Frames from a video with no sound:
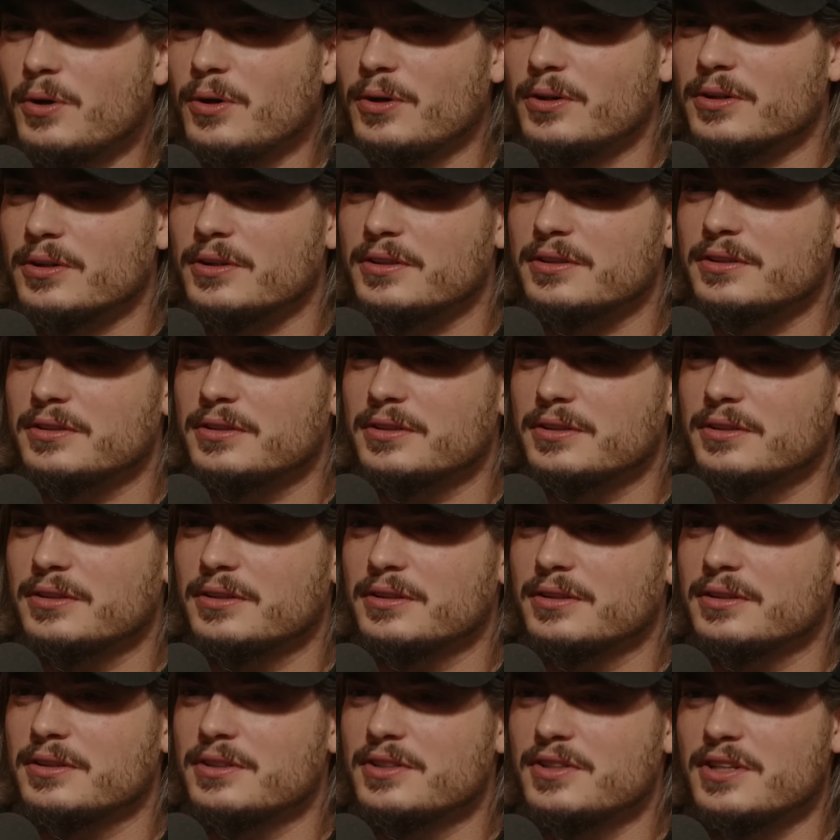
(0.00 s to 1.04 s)
scabs? old.
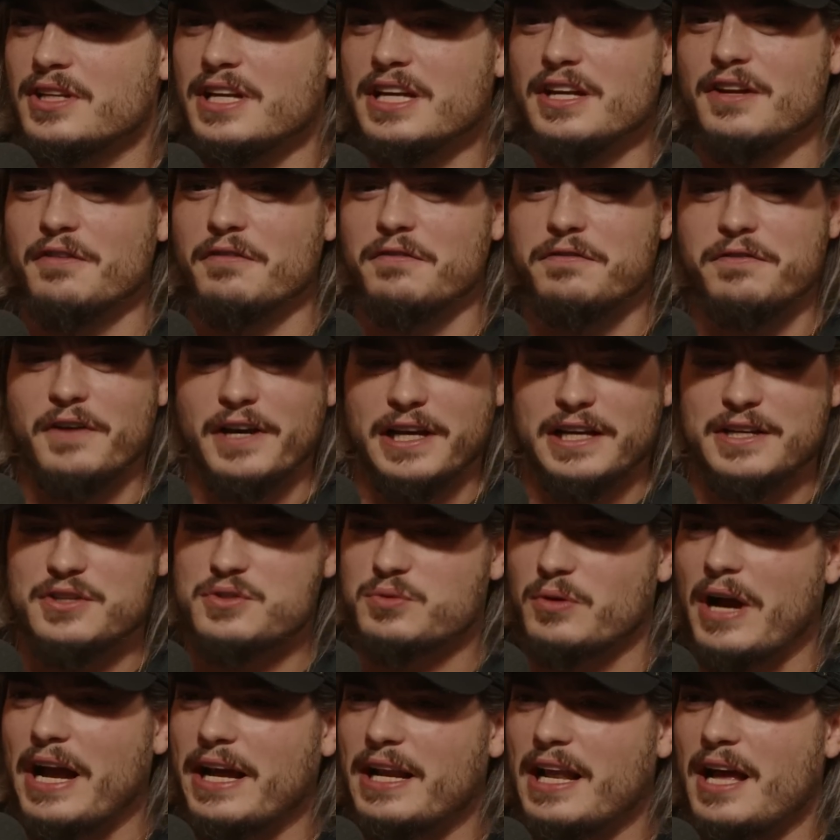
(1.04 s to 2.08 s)
Scabs? You eat a
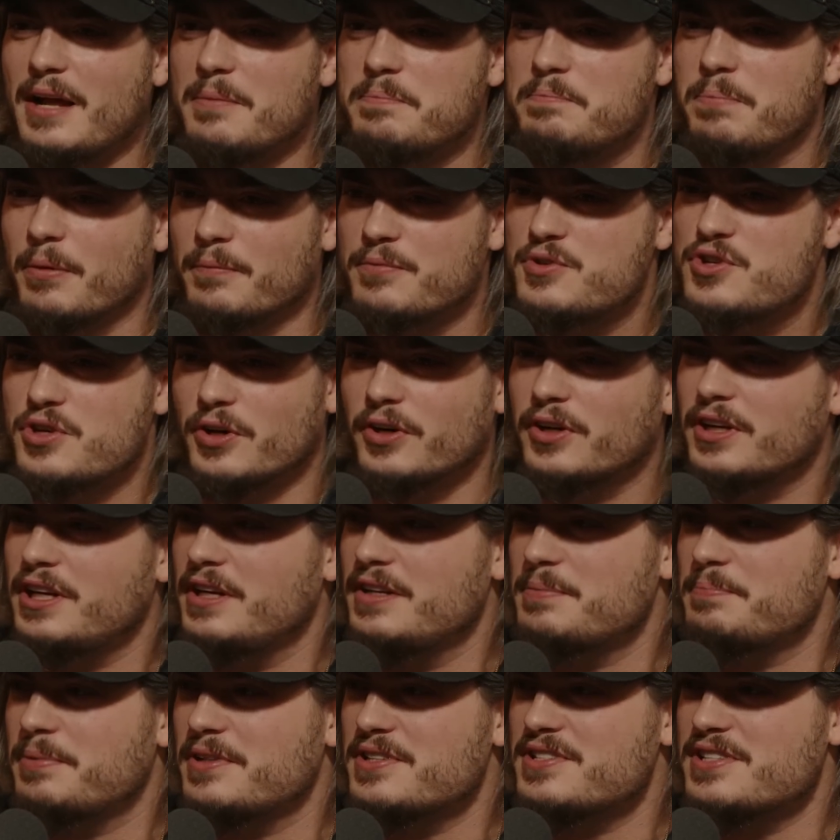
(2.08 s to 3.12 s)
fucking dried out
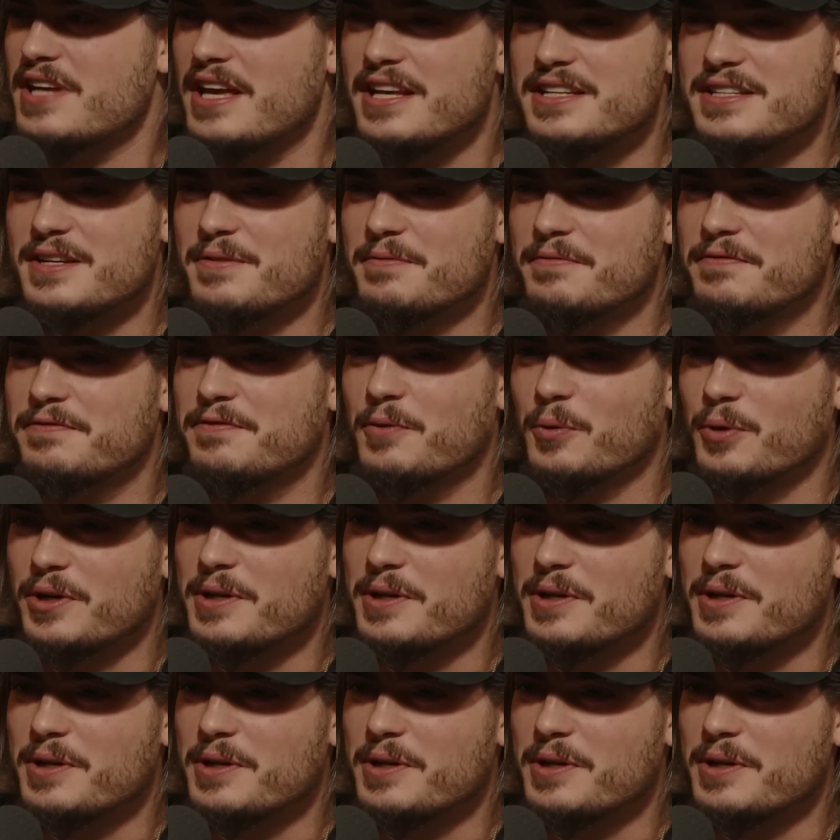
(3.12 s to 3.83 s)
jerky placenta